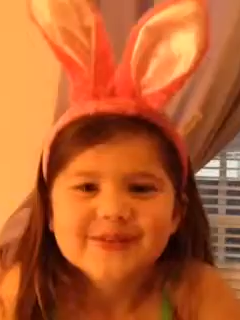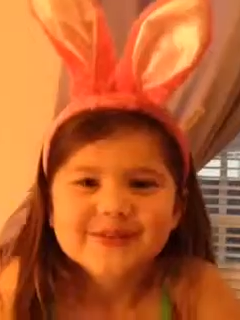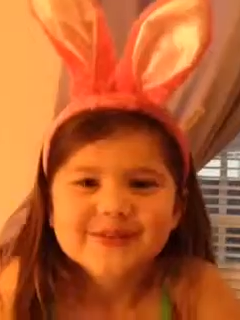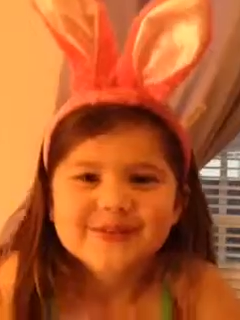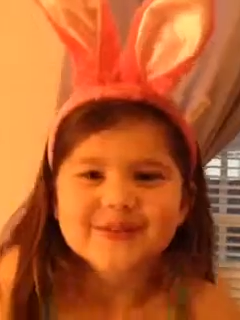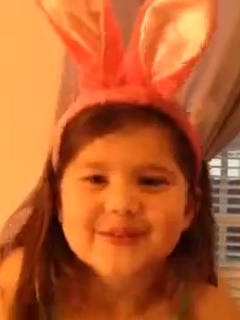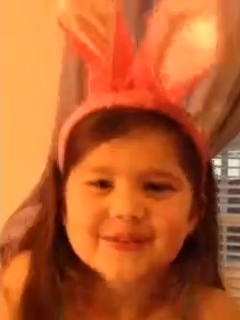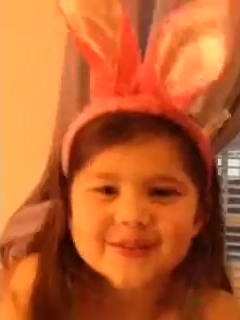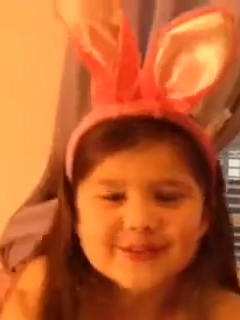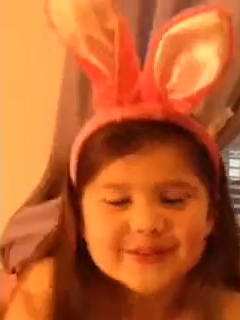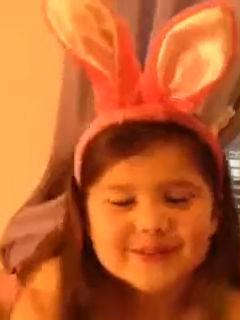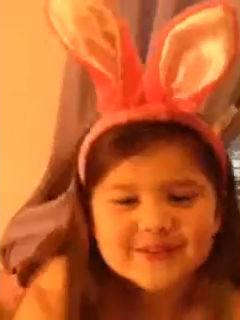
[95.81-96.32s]

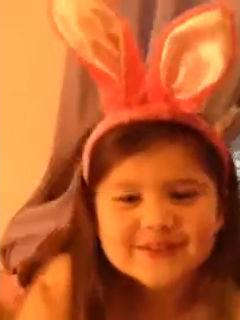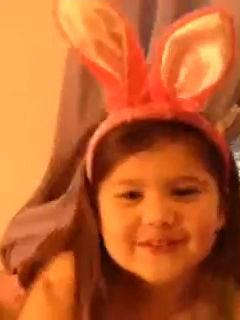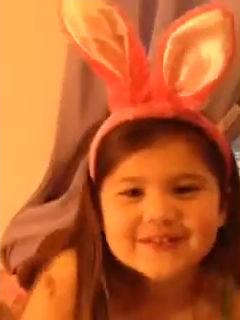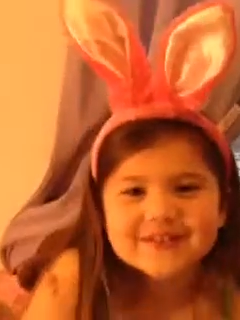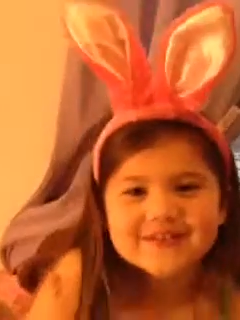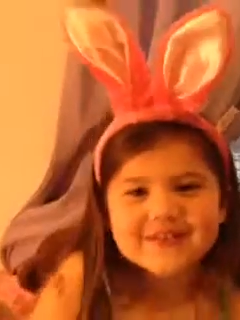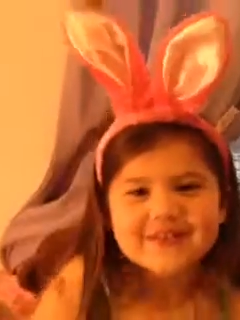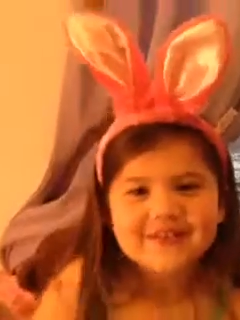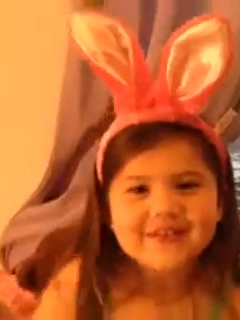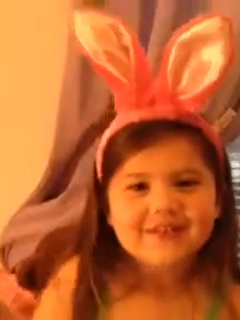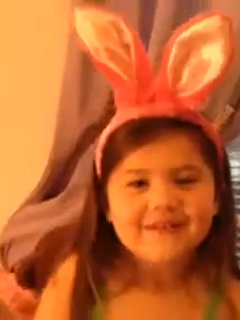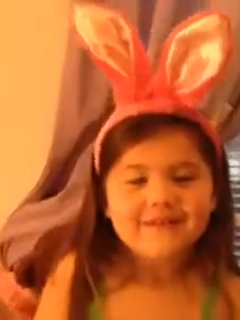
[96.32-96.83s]
Fat,
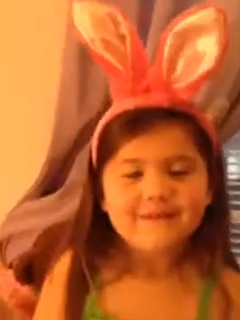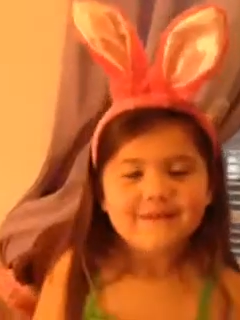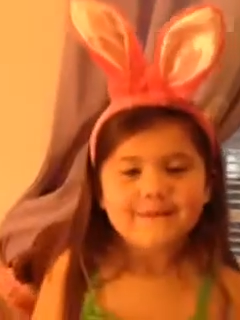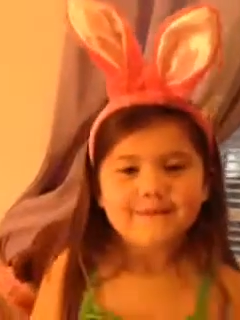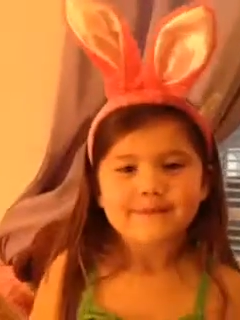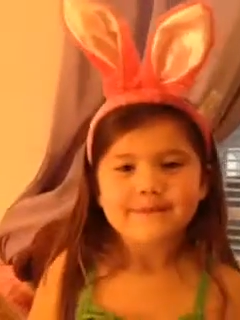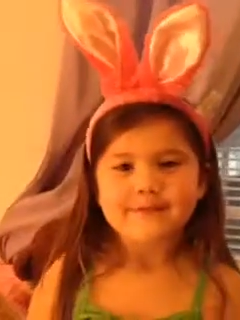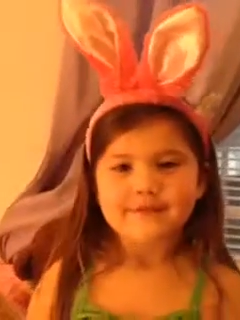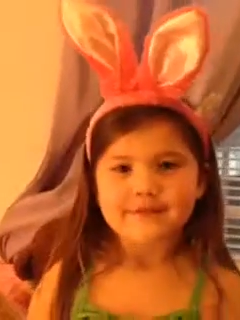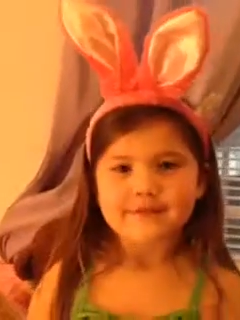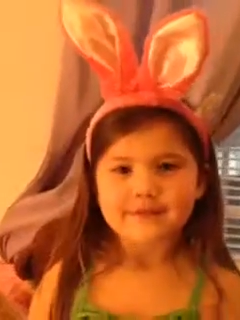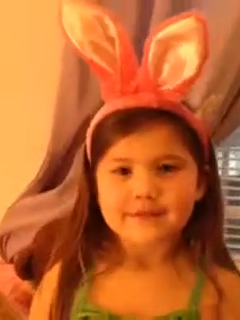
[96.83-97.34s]
drunk, and
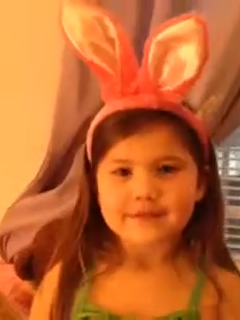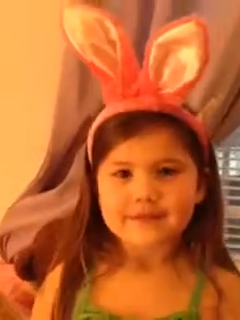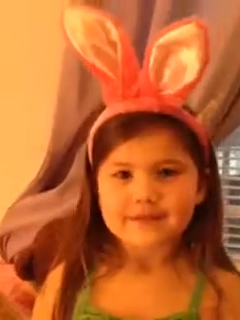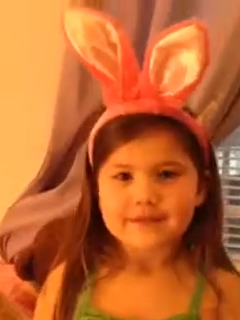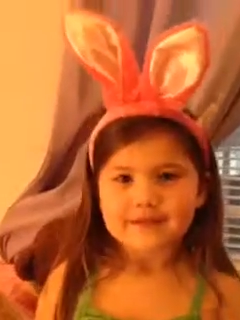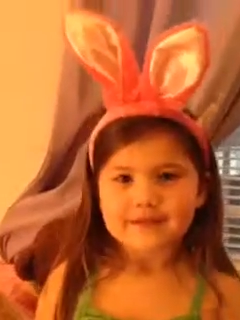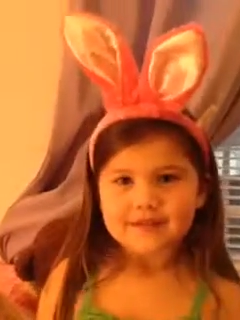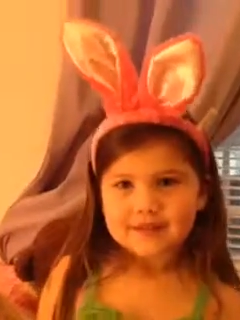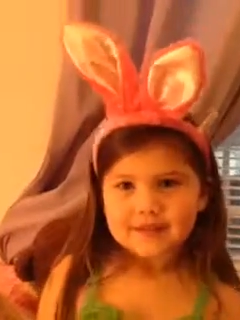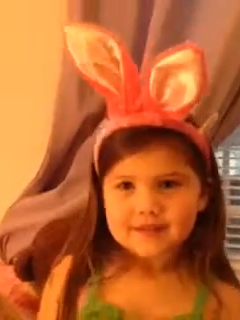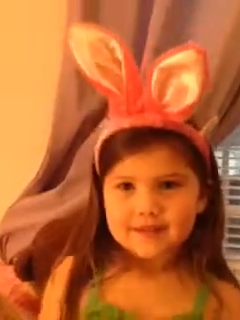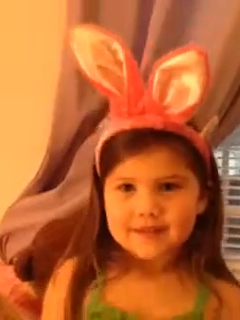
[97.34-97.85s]
stupid is no
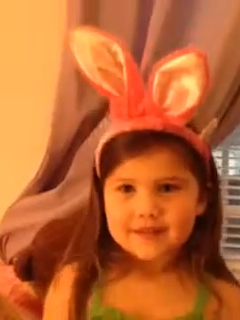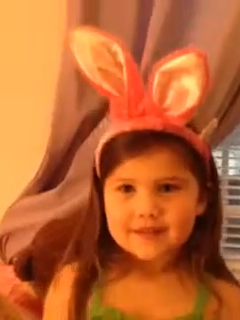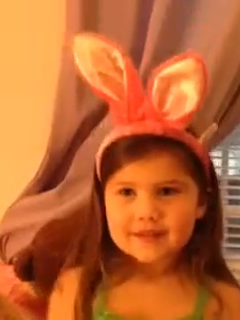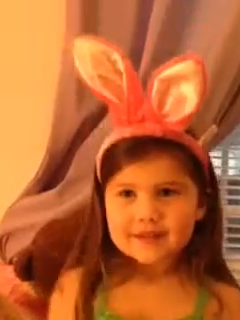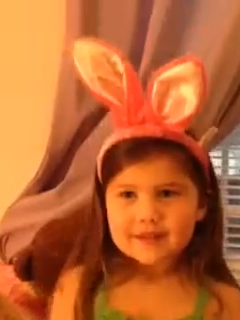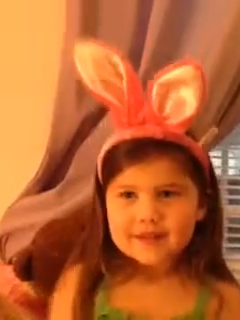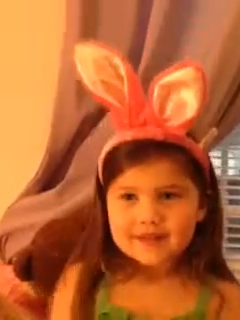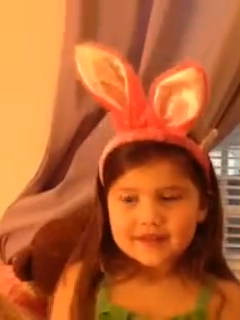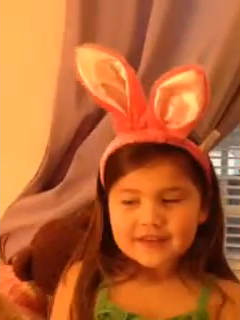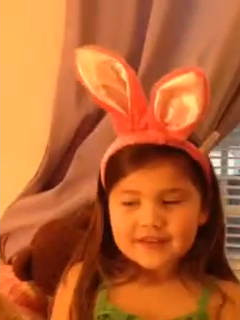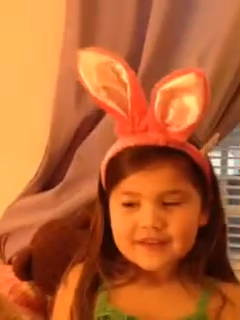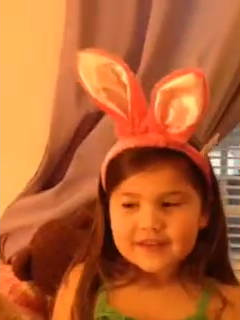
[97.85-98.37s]
way to go
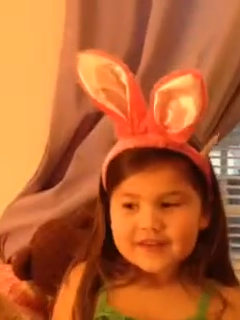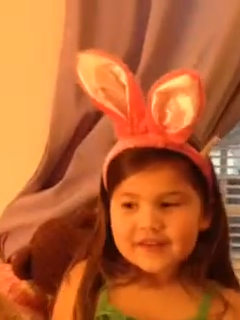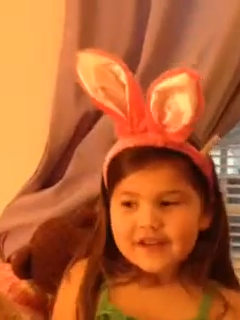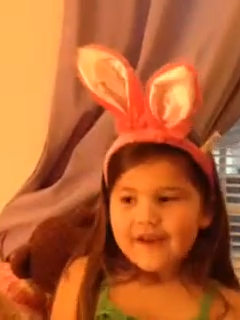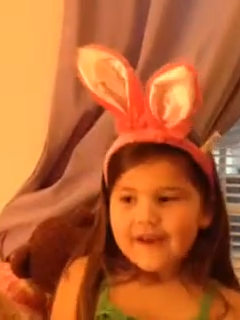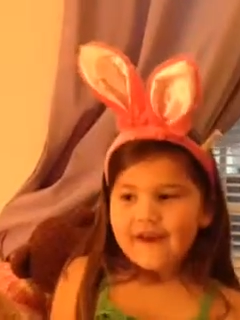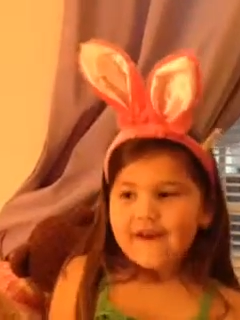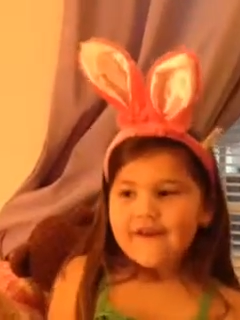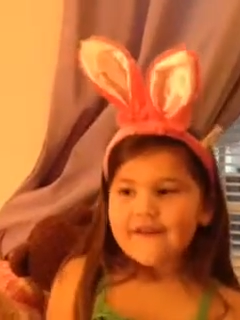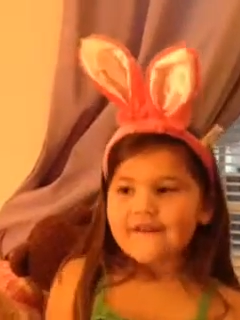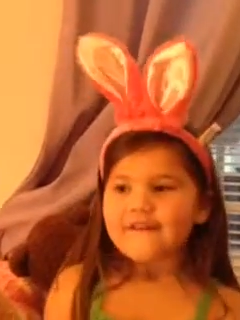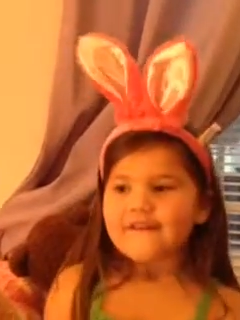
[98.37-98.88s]
through life,
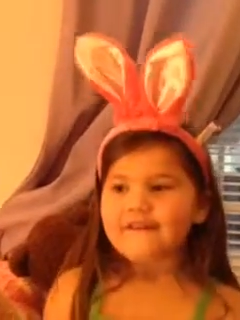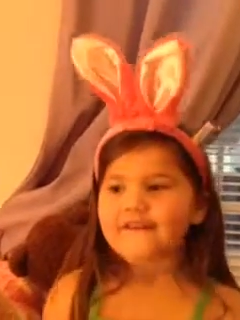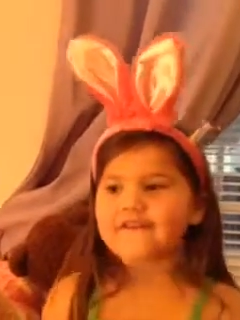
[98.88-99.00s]
son.